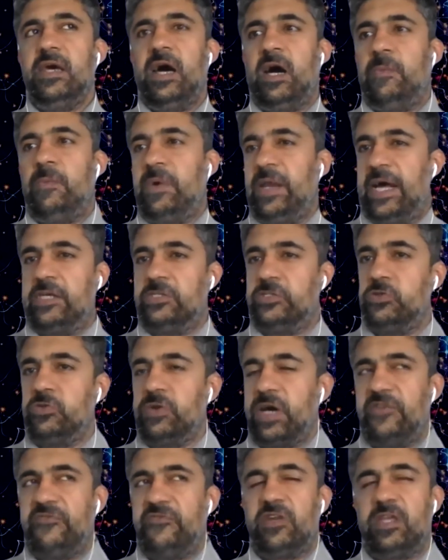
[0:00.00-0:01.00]
But as you
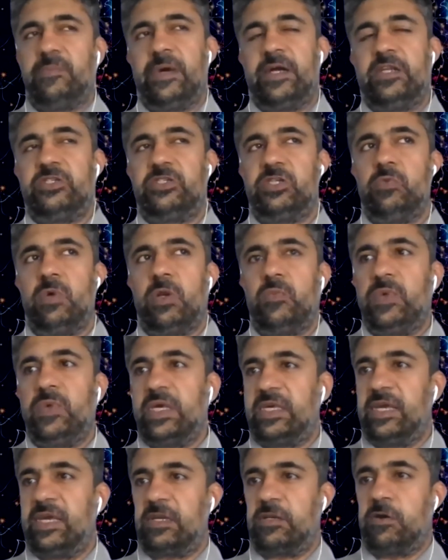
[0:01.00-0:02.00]
rightfully mentioned when
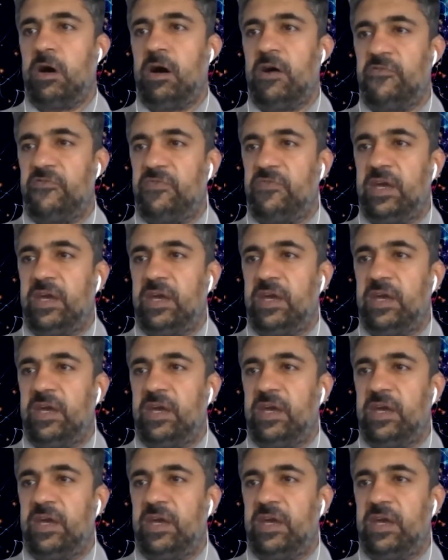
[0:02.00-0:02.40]
we kicked off,